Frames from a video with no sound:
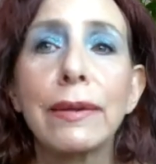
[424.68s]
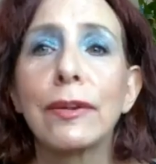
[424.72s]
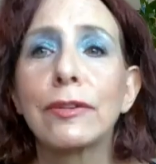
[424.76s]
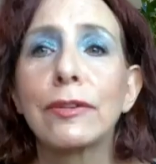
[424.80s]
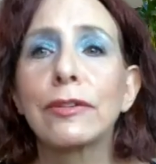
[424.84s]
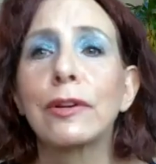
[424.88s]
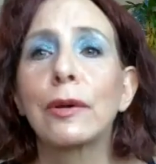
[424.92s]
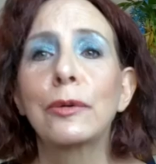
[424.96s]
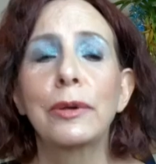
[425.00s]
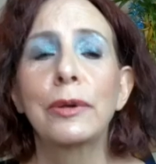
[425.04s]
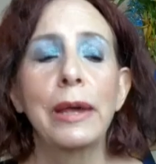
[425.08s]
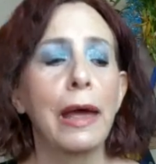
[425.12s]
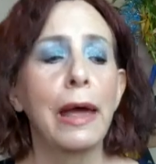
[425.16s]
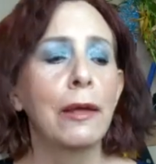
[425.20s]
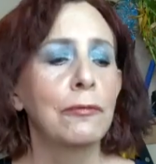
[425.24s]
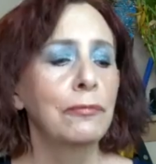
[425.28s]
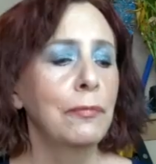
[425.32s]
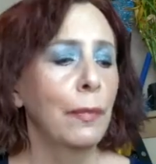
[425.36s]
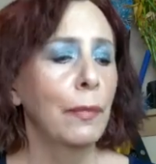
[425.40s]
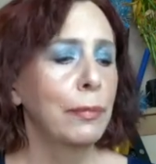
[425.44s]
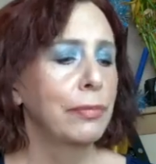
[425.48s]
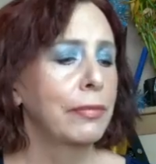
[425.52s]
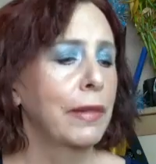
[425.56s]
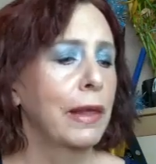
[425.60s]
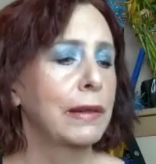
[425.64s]
So yeah,
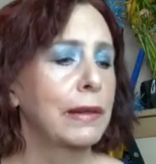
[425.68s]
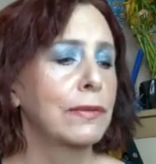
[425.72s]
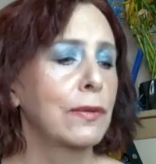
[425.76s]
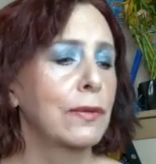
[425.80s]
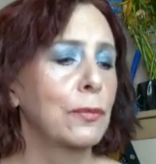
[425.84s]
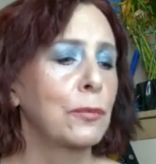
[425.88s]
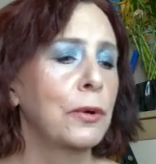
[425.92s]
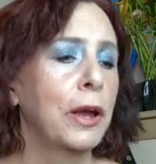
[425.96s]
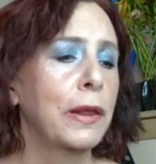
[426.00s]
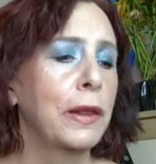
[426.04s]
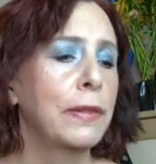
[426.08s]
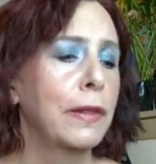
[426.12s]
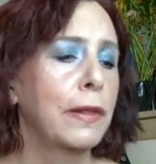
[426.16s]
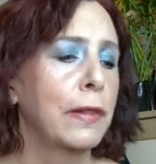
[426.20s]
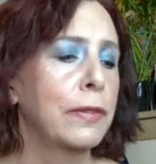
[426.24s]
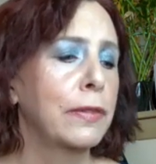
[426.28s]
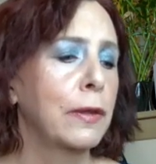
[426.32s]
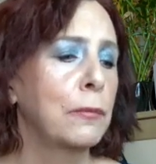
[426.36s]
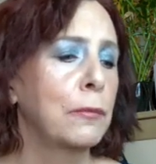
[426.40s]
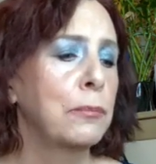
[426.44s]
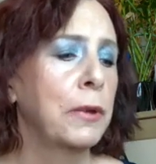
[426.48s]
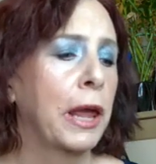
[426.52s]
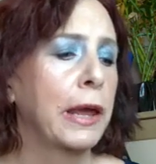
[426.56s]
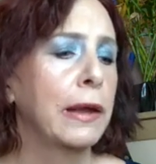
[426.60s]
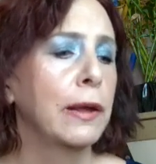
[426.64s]
that's the way that
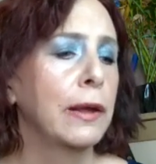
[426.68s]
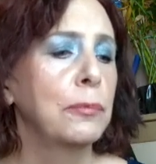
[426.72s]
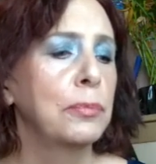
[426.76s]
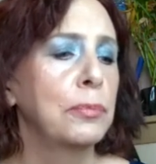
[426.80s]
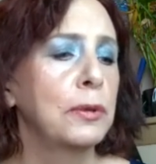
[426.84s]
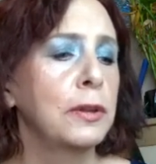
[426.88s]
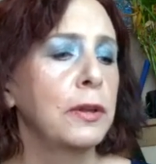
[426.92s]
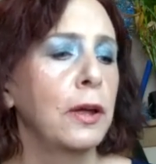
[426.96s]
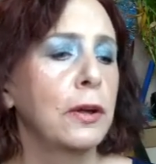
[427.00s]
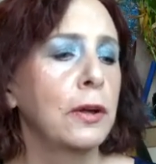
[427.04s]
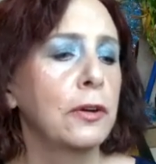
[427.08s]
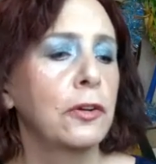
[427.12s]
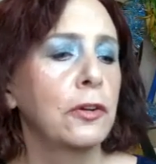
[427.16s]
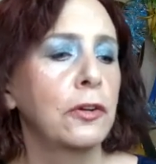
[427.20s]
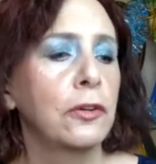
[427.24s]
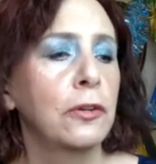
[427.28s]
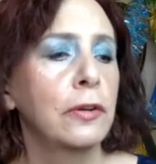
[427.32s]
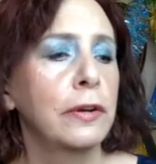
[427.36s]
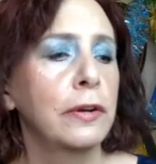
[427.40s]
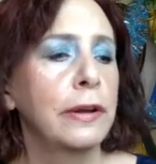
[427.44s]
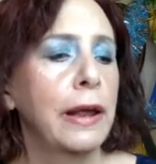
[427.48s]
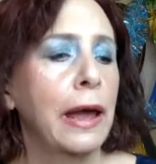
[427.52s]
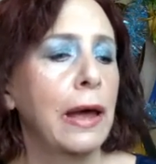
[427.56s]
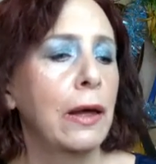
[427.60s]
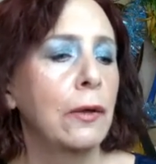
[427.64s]
the makeup look
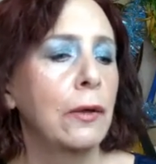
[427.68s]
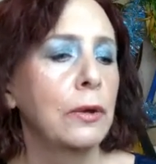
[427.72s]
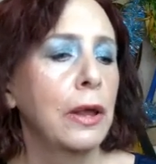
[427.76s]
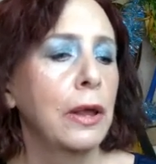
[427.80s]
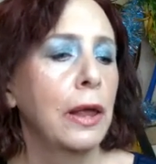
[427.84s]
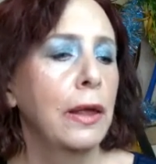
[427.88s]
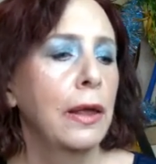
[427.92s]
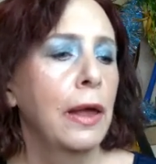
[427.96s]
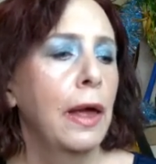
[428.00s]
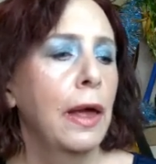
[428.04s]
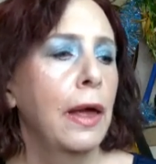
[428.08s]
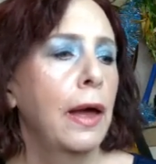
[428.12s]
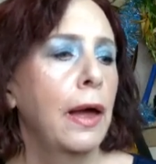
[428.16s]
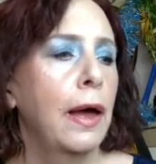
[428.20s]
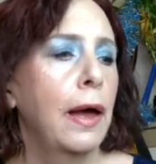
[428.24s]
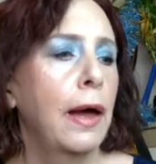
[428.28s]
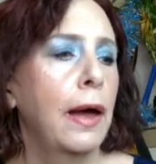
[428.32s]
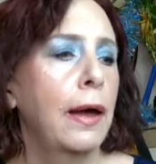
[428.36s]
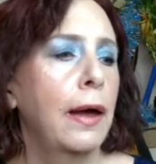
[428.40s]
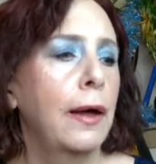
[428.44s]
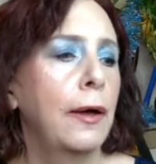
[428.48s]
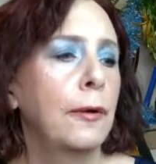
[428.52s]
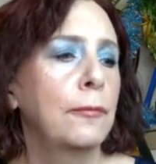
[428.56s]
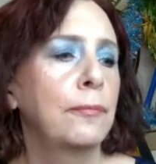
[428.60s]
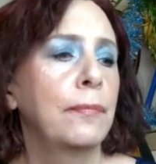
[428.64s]
turned out.
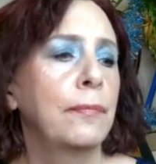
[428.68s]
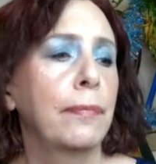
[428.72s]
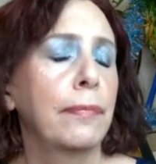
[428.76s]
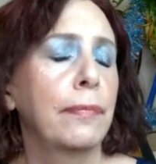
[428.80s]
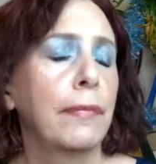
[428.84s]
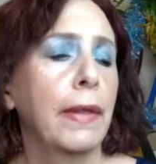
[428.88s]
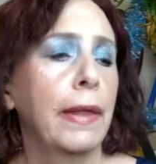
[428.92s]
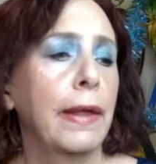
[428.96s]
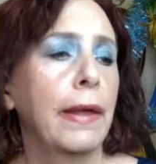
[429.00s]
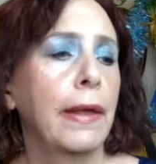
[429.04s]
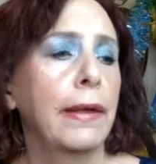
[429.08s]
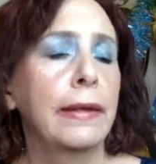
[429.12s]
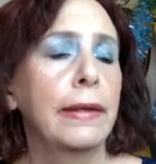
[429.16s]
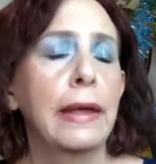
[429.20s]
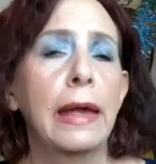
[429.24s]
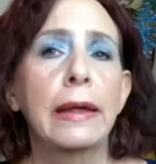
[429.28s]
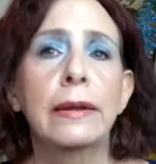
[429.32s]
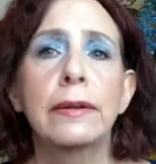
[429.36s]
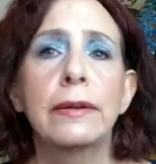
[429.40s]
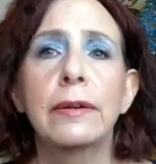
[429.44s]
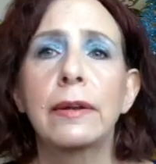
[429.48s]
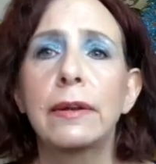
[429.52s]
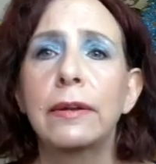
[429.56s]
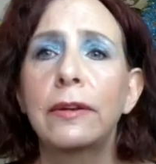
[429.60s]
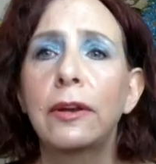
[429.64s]
Um,
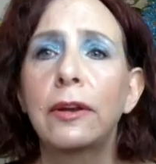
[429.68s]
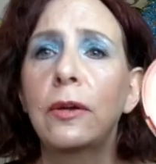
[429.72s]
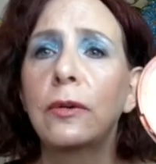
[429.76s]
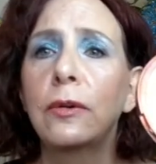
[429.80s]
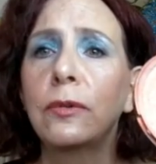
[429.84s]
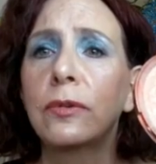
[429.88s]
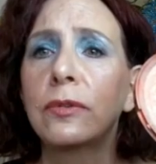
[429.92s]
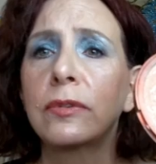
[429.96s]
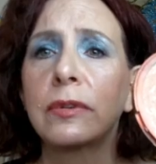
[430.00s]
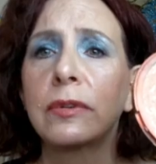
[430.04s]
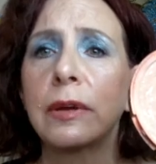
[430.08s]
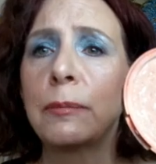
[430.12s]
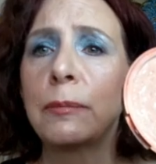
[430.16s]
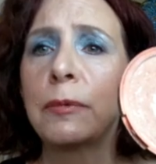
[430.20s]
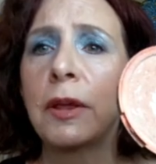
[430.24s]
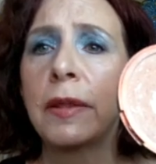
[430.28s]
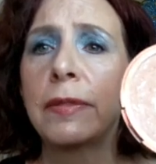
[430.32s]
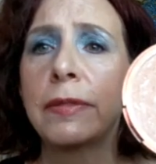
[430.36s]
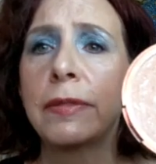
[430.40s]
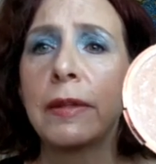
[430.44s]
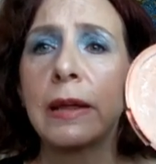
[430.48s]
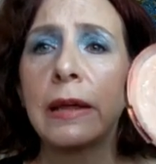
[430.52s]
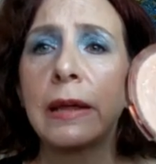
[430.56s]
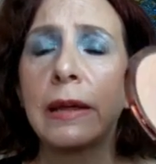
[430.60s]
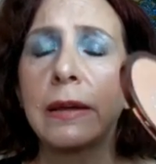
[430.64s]
again, use some
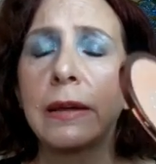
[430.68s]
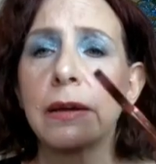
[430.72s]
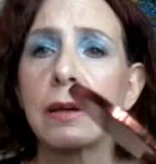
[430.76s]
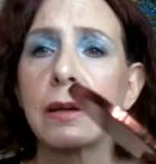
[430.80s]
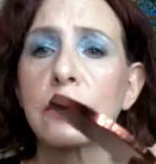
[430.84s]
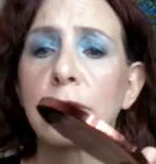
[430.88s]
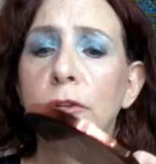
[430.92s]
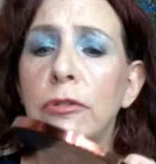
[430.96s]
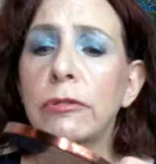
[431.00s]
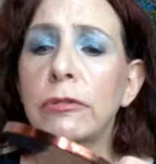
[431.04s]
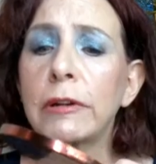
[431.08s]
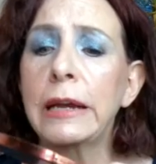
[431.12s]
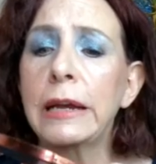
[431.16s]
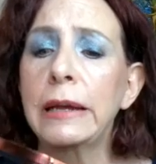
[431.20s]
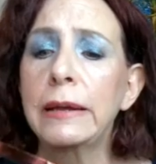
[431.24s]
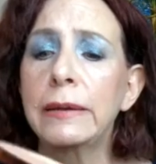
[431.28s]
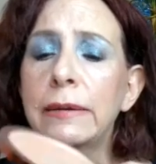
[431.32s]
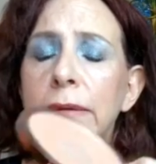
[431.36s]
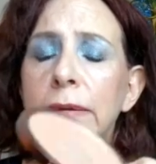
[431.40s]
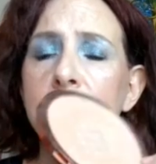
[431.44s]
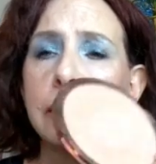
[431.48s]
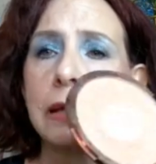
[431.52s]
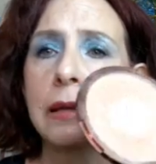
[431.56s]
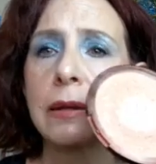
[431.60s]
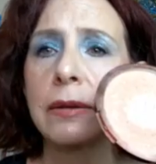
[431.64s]
of the
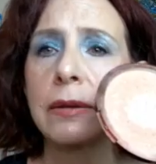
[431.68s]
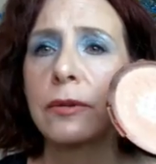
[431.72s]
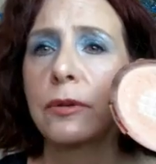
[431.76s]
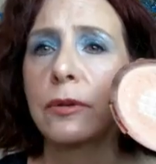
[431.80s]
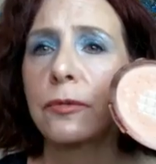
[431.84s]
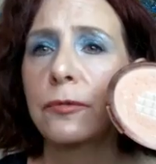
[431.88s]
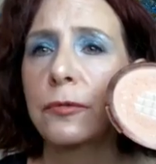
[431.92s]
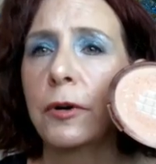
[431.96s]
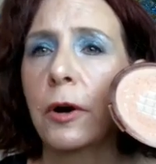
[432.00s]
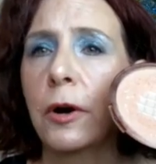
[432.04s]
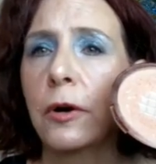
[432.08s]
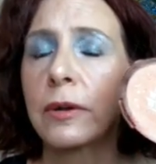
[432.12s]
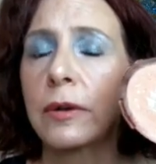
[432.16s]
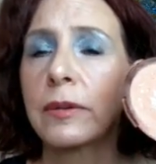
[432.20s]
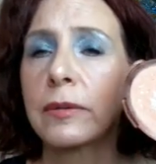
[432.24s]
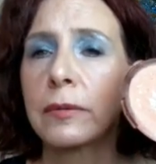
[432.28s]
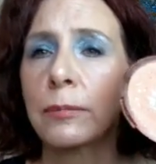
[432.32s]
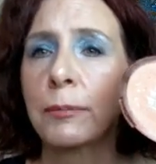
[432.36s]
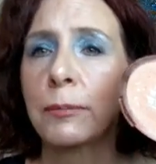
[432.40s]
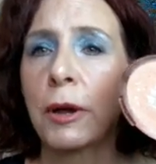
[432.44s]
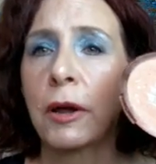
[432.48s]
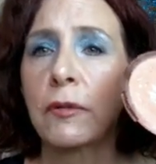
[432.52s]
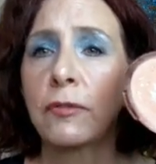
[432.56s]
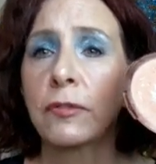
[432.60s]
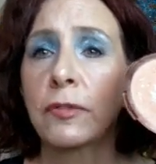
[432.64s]
Catrice as far
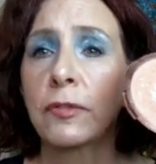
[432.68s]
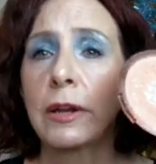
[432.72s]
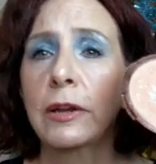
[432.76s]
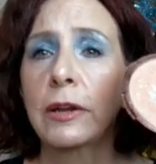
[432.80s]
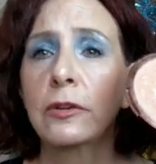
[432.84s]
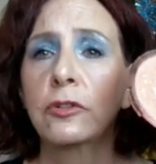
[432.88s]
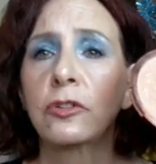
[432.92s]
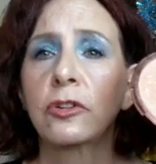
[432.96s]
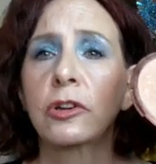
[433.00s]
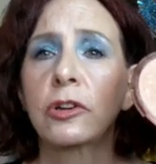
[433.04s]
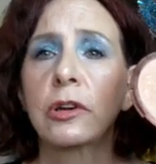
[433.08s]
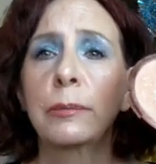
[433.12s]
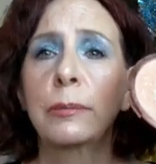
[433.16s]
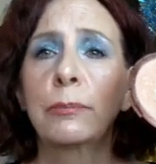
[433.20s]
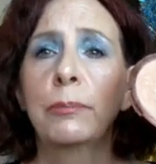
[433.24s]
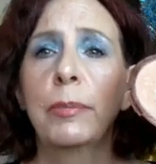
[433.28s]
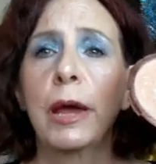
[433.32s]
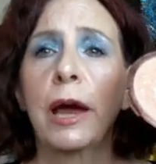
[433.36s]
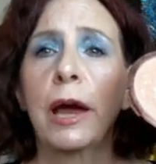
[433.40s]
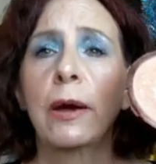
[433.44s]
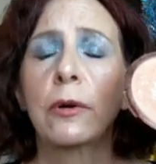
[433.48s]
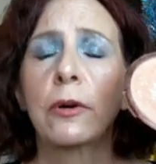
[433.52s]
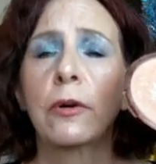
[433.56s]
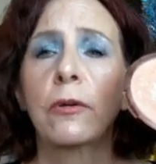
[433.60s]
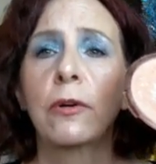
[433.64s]
as my finishing
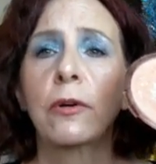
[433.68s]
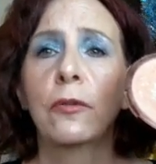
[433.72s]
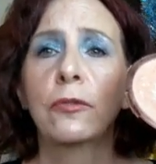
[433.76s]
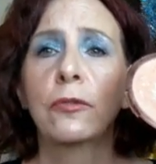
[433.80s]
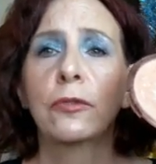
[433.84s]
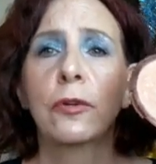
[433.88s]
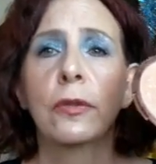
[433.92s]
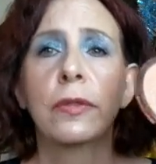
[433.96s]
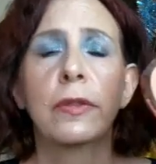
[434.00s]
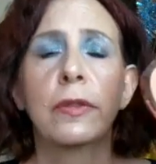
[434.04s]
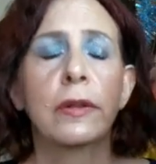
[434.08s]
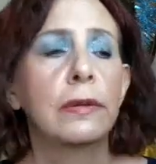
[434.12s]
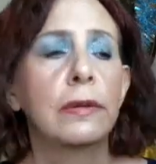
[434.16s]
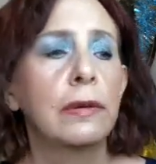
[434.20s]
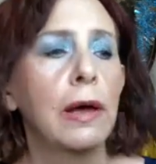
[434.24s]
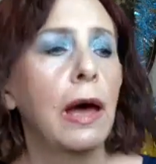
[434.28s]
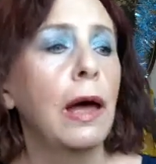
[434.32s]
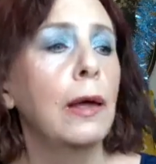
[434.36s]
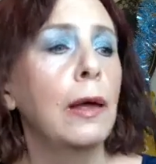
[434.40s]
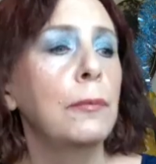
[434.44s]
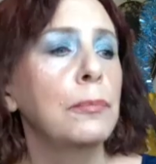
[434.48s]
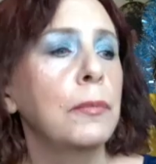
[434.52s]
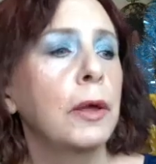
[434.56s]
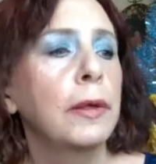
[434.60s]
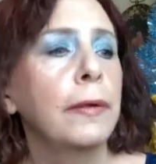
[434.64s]
powder over the
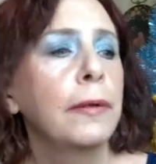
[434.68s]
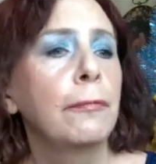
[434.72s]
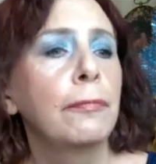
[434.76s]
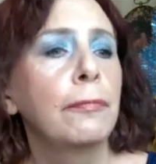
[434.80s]
top.